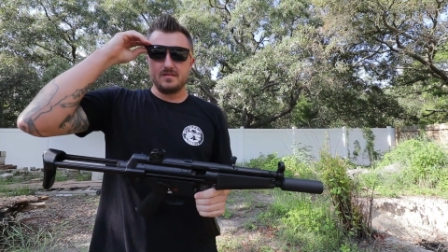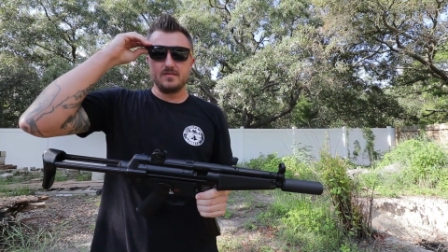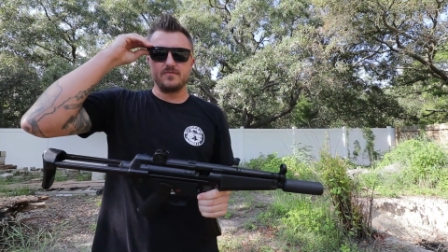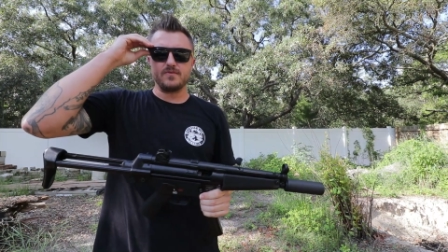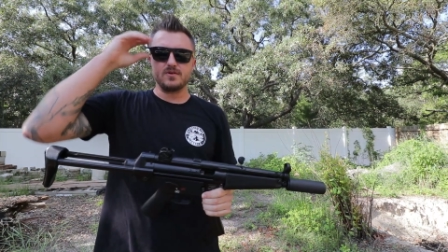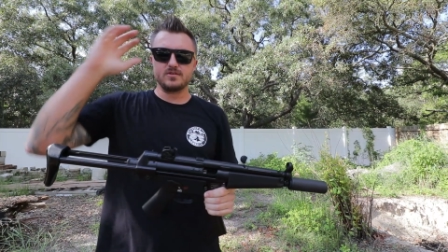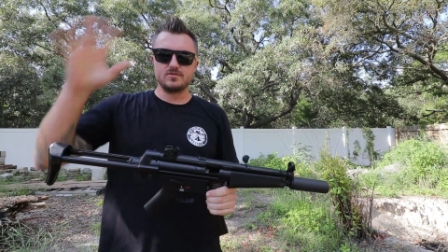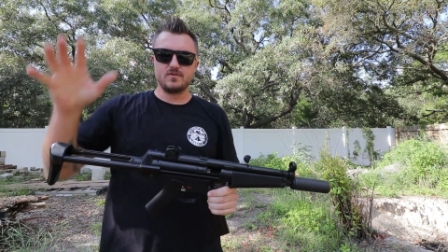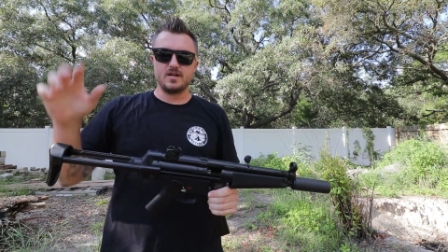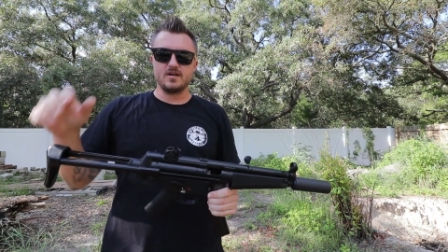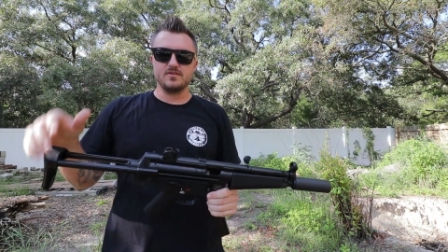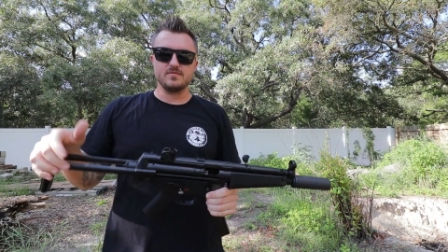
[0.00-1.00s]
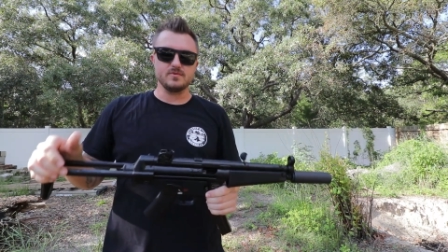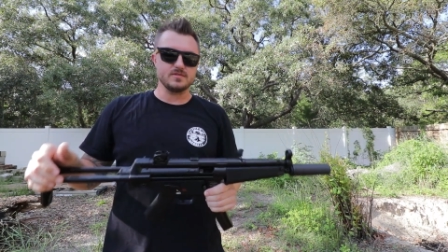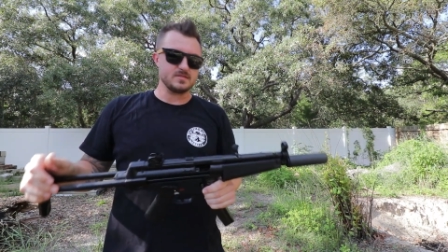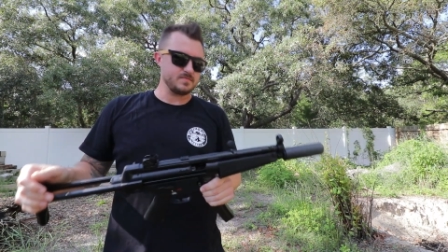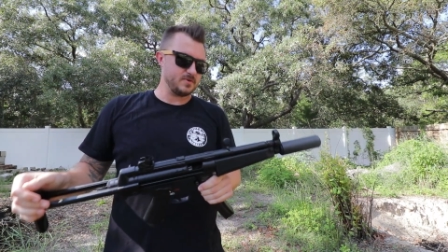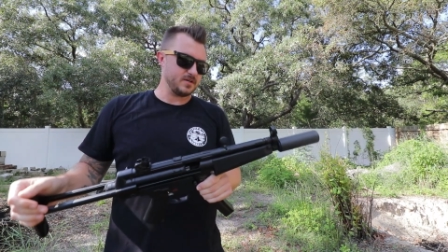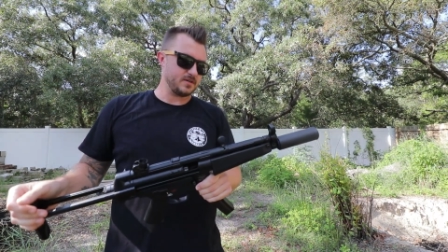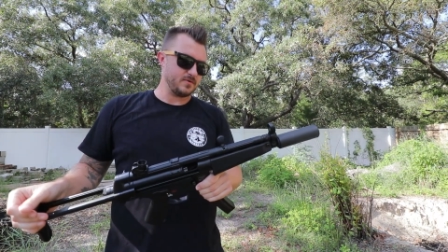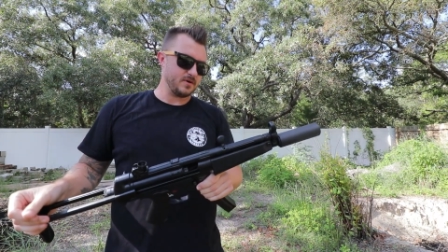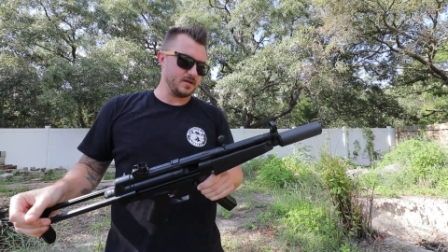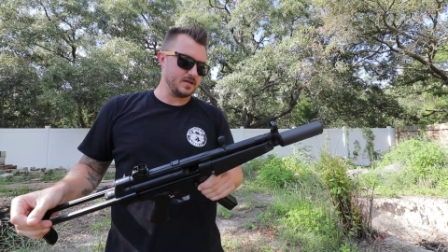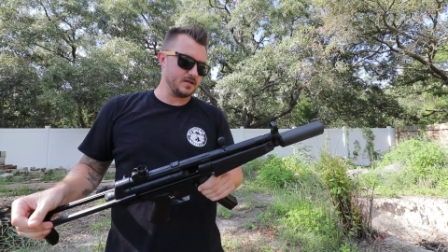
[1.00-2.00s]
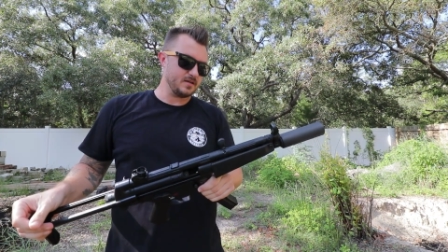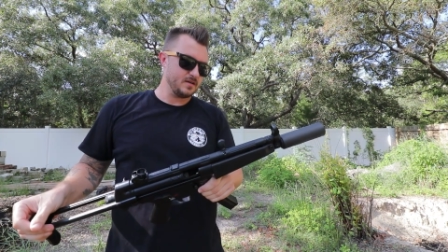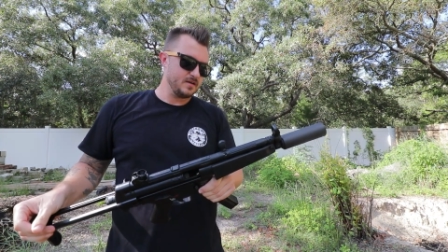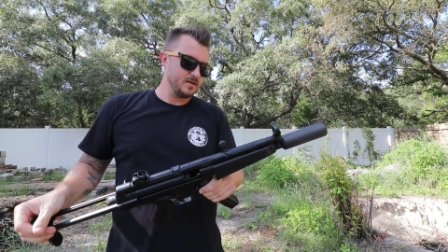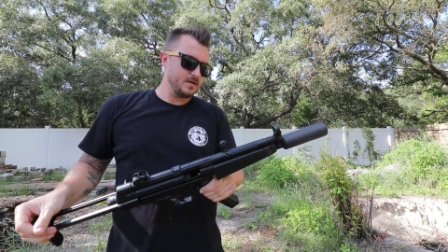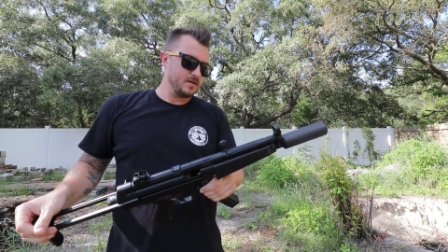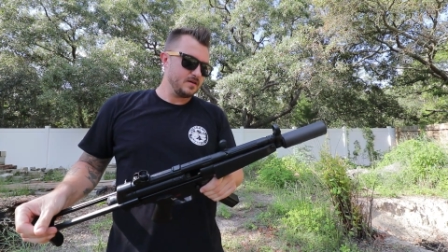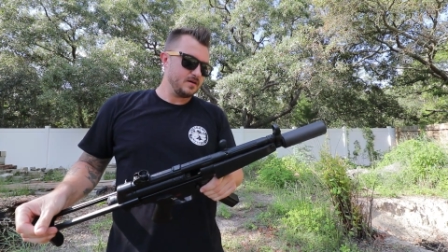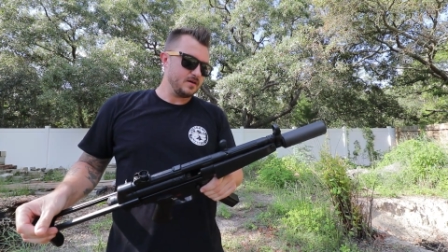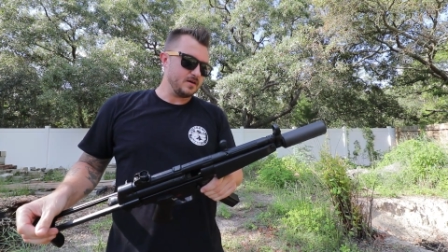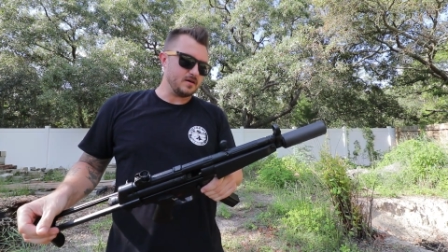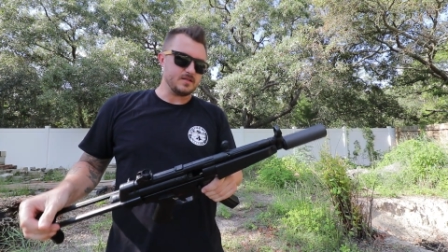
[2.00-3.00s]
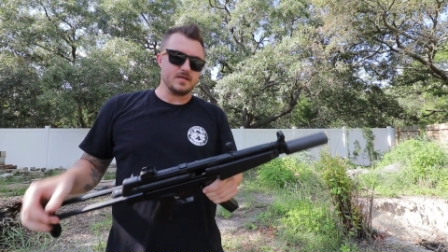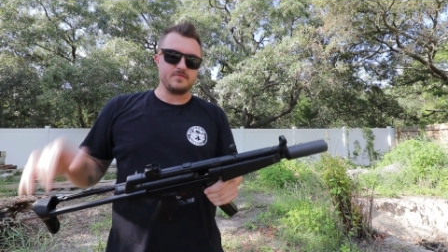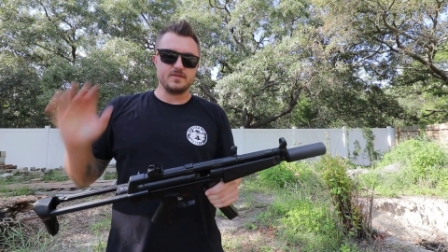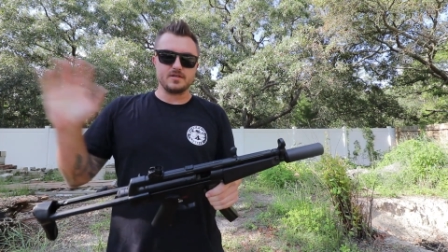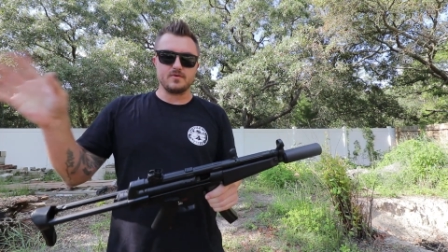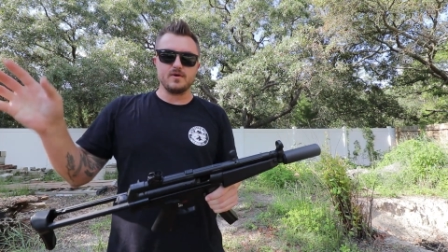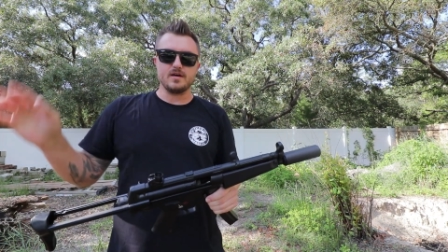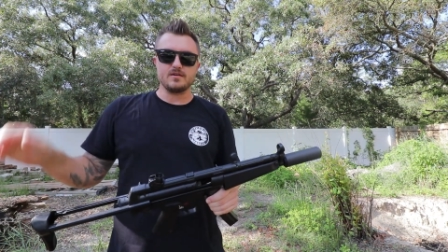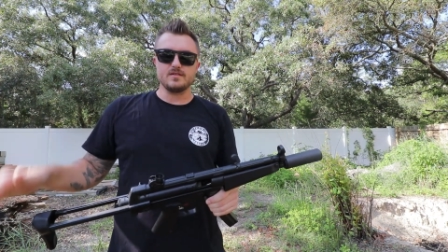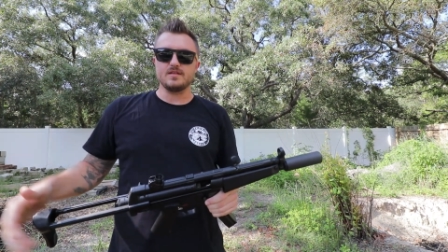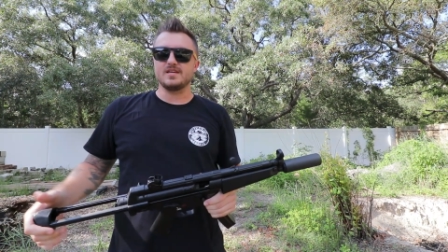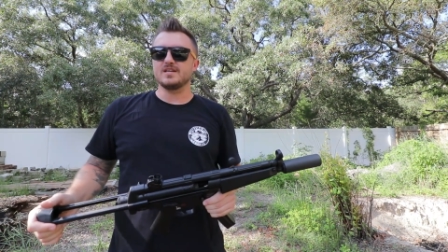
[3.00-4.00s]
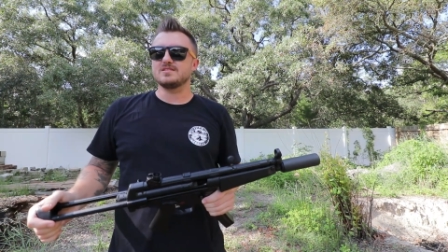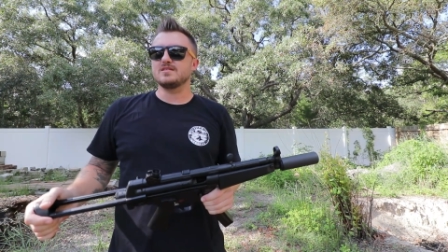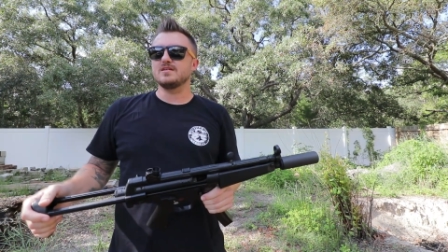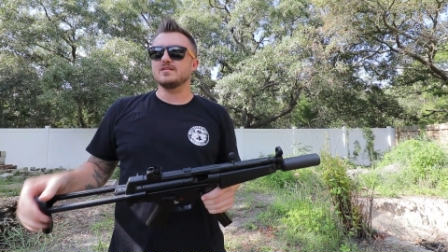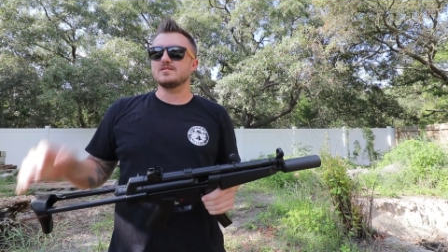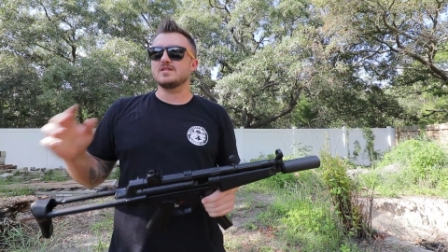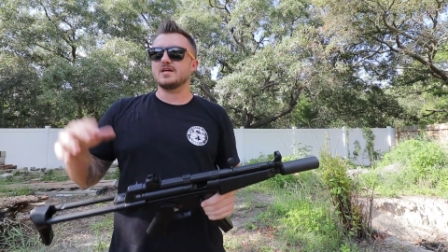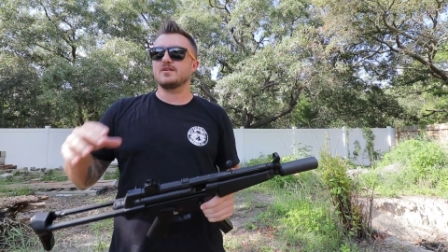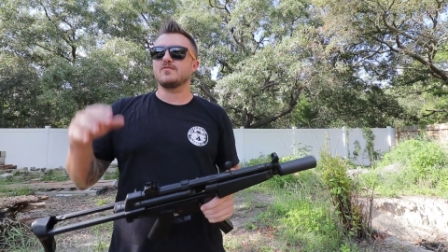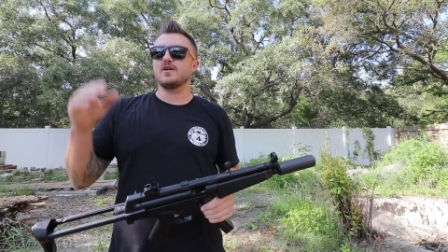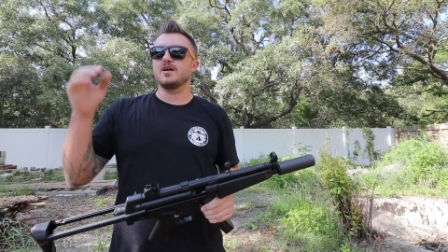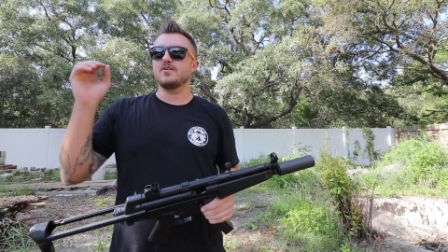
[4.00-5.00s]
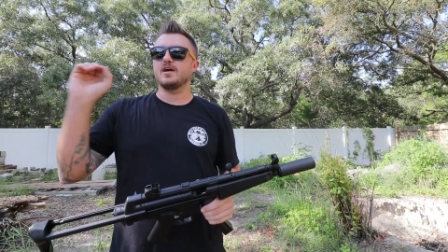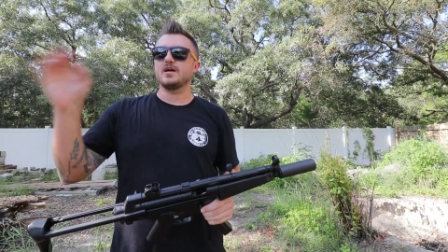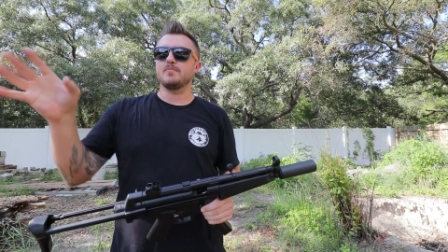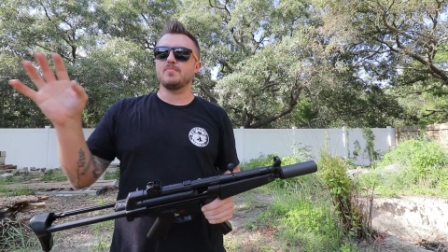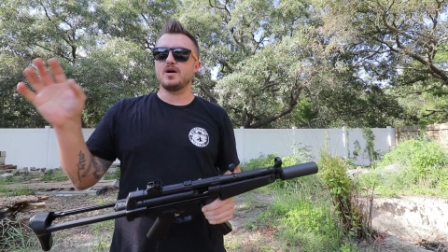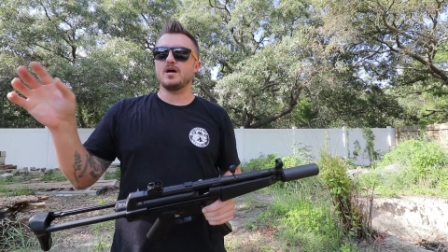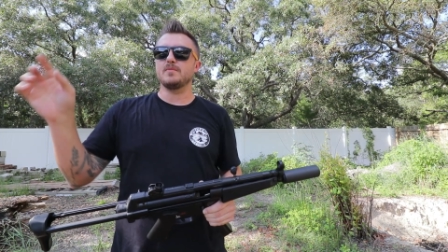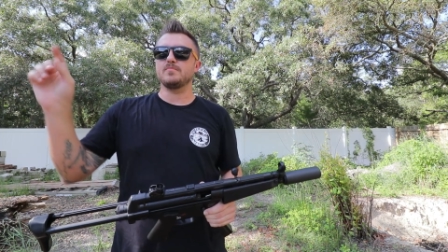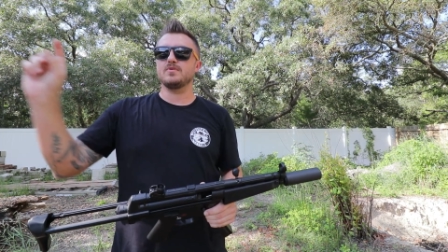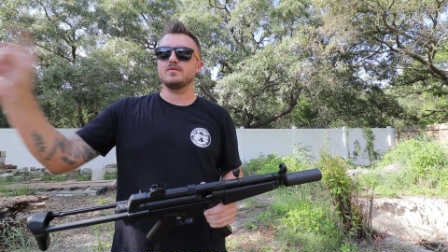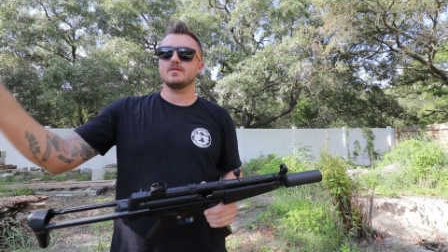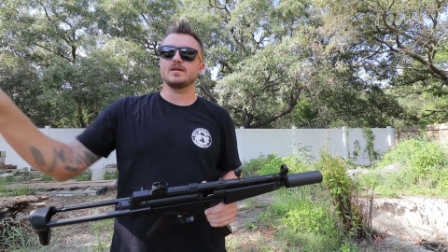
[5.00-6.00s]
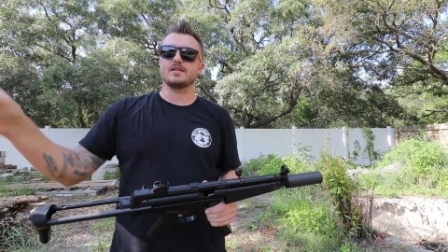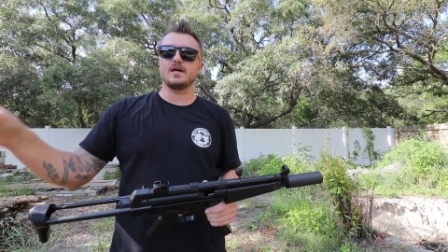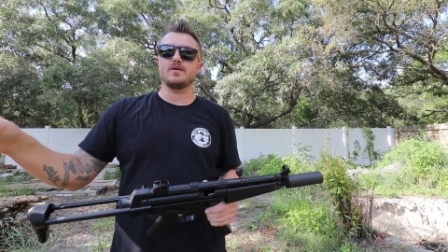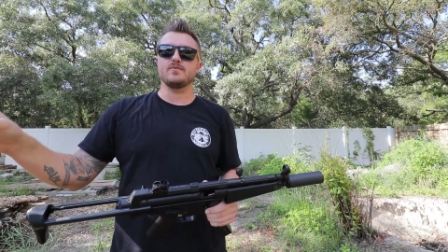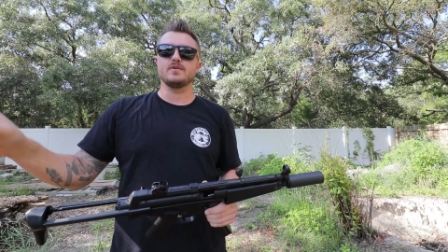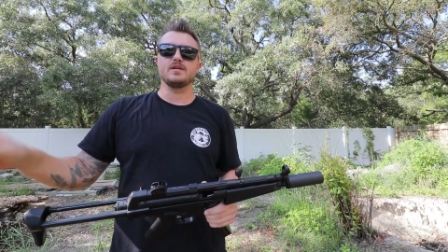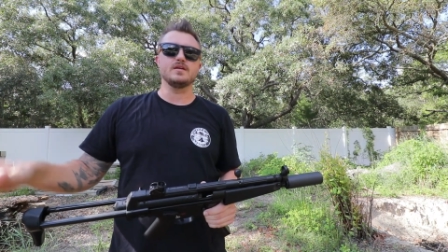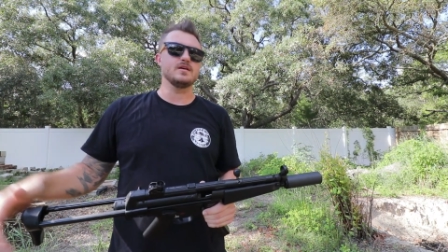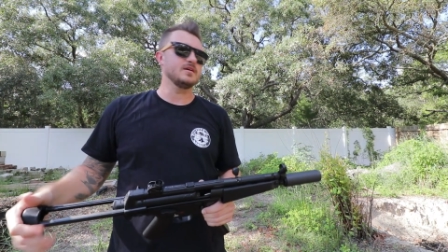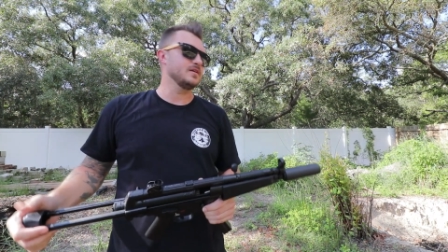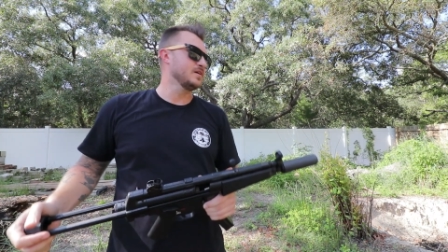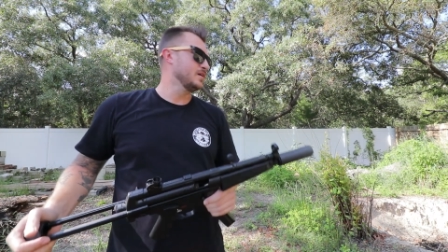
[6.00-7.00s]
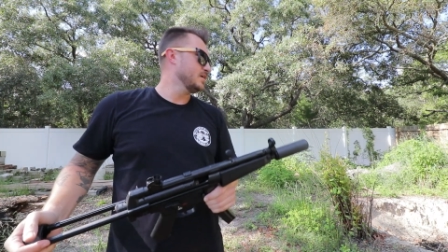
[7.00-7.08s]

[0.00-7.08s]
the first round was pretty quiet. Uh, definitely quieter than the SD. The second round had a pop like that one did.